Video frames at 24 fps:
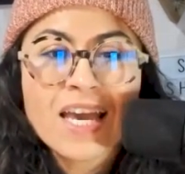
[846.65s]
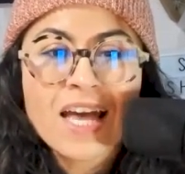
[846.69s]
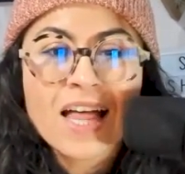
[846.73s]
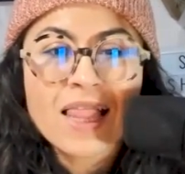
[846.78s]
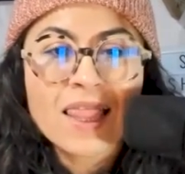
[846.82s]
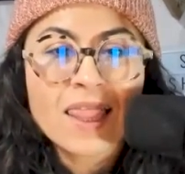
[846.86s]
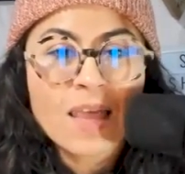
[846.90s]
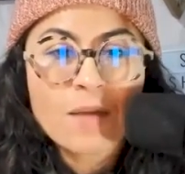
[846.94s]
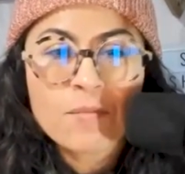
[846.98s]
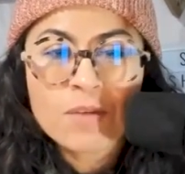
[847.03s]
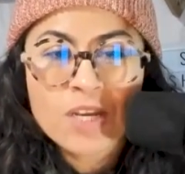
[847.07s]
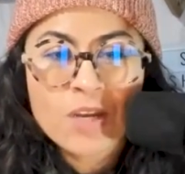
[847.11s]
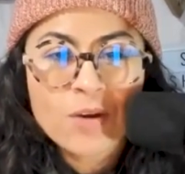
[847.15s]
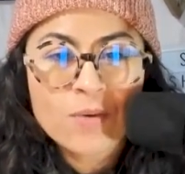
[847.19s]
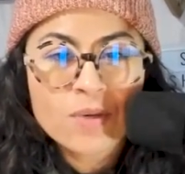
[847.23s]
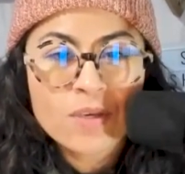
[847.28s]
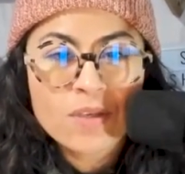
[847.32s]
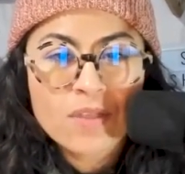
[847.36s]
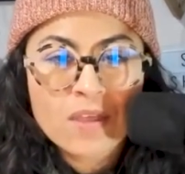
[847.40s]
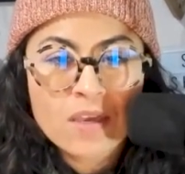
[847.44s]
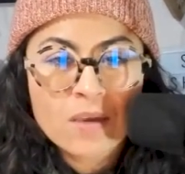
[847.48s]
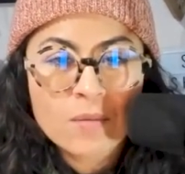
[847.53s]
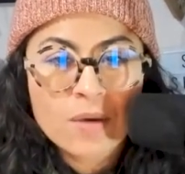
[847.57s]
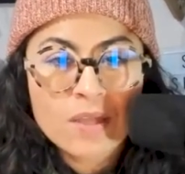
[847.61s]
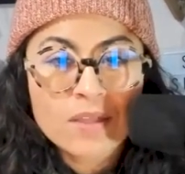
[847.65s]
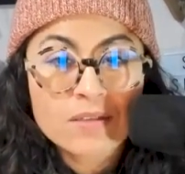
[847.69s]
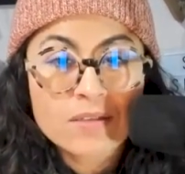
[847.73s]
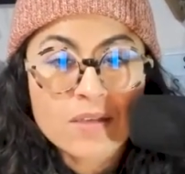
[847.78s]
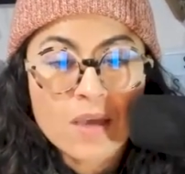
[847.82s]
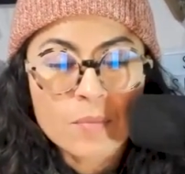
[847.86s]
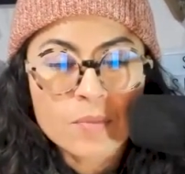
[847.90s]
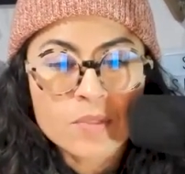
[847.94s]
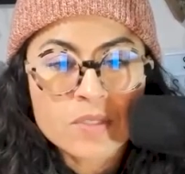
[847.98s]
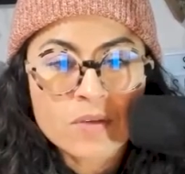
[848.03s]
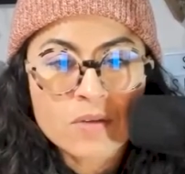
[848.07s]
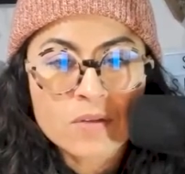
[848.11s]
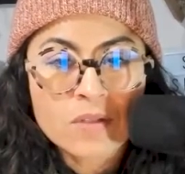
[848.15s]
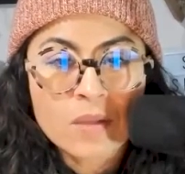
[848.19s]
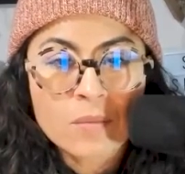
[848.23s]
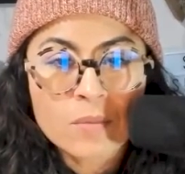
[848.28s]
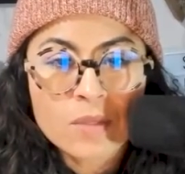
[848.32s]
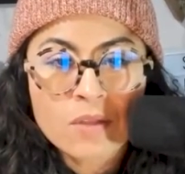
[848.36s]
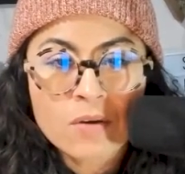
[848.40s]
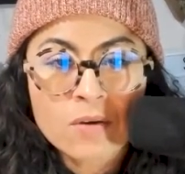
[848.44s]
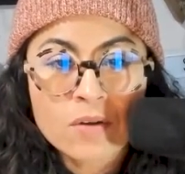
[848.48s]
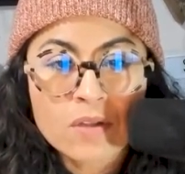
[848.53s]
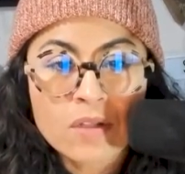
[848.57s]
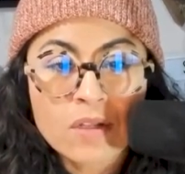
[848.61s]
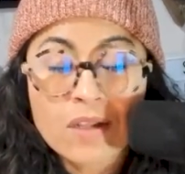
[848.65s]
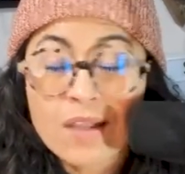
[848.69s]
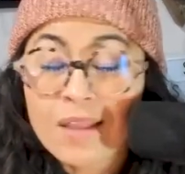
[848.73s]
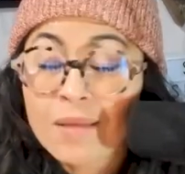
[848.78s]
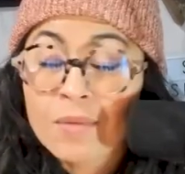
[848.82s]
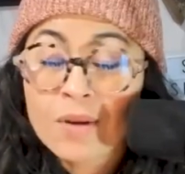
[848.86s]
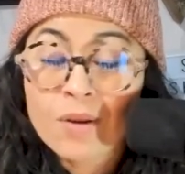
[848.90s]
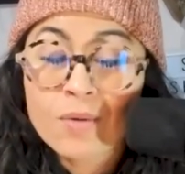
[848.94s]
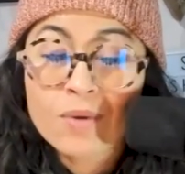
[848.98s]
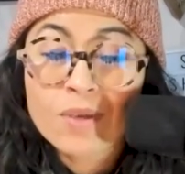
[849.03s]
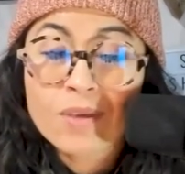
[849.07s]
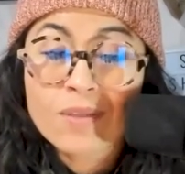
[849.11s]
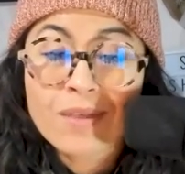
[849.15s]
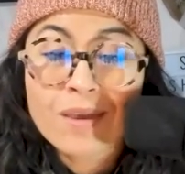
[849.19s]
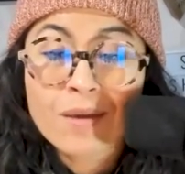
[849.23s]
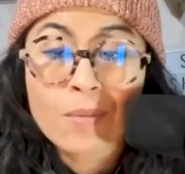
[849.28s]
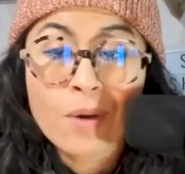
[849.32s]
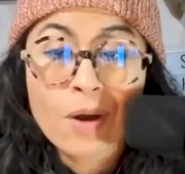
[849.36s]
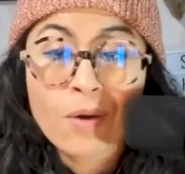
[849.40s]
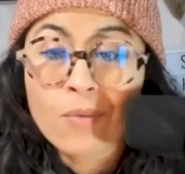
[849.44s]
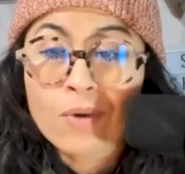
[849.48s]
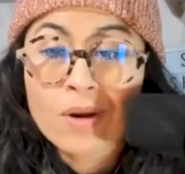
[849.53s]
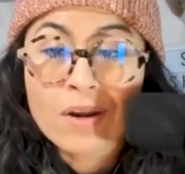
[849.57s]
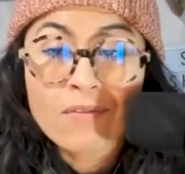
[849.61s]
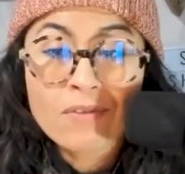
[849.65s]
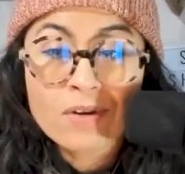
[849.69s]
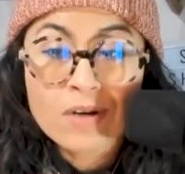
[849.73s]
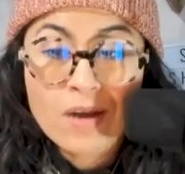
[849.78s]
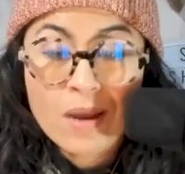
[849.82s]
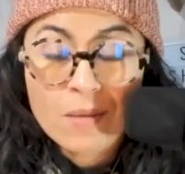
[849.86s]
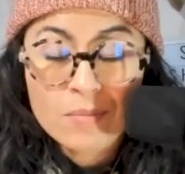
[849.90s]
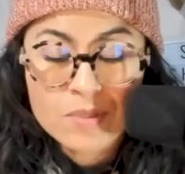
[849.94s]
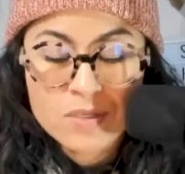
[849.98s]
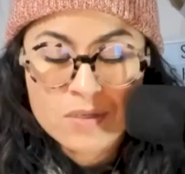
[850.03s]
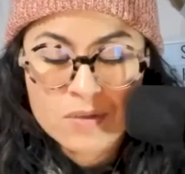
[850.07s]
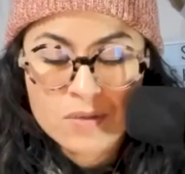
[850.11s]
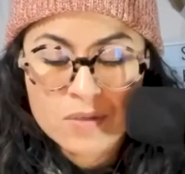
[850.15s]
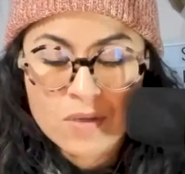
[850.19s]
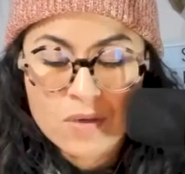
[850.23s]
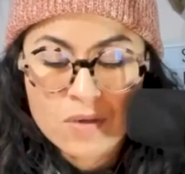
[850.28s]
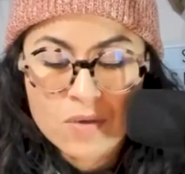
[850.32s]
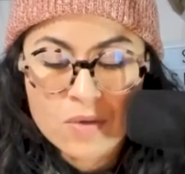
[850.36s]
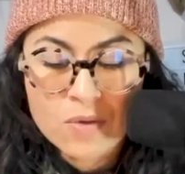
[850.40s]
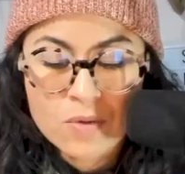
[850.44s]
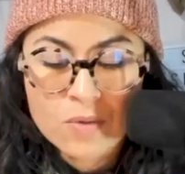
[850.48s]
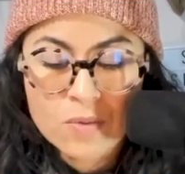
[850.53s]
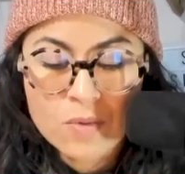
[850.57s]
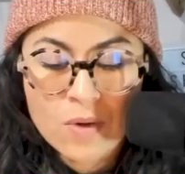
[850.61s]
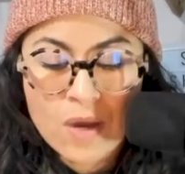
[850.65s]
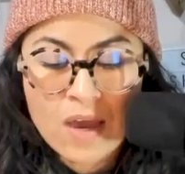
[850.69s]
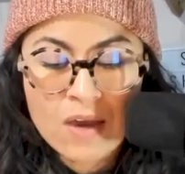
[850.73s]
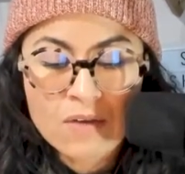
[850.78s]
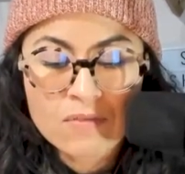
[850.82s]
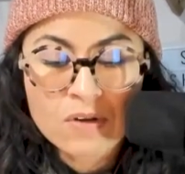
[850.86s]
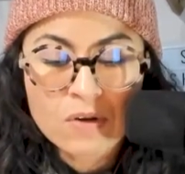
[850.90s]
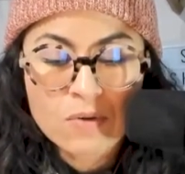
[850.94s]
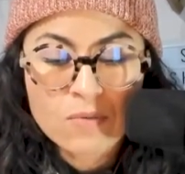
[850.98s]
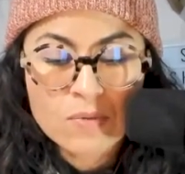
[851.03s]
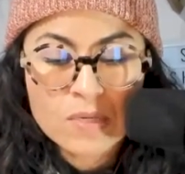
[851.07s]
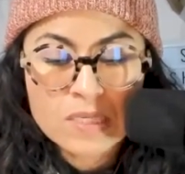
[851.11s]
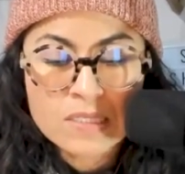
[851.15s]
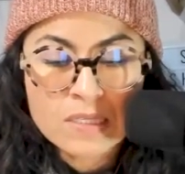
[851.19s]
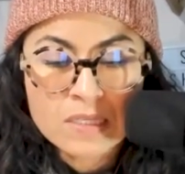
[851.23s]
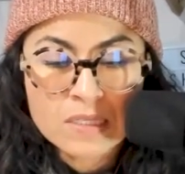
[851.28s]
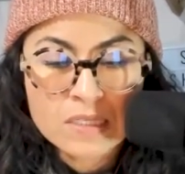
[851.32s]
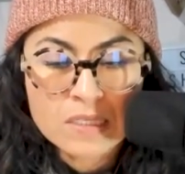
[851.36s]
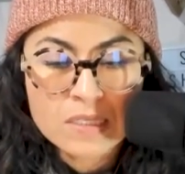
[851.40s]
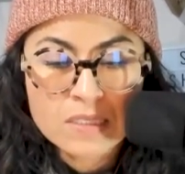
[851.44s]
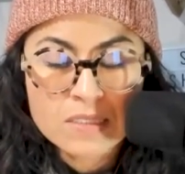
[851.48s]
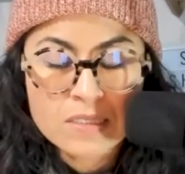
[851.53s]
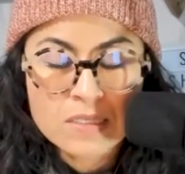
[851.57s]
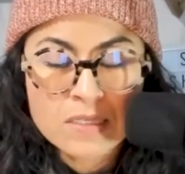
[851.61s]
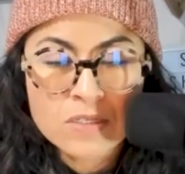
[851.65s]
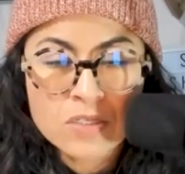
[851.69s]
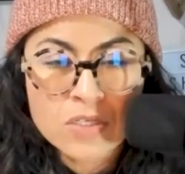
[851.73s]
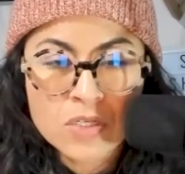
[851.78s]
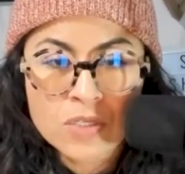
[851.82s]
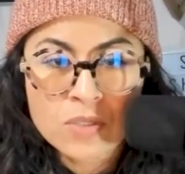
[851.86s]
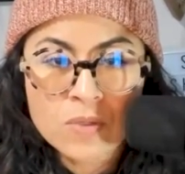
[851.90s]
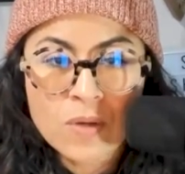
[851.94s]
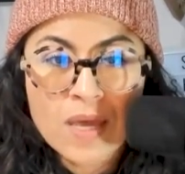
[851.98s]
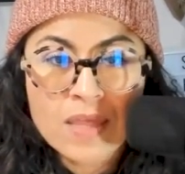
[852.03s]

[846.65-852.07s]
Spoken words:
Let me know what you think about this episode. Let me know what you think about whatever episode you have recently listened to,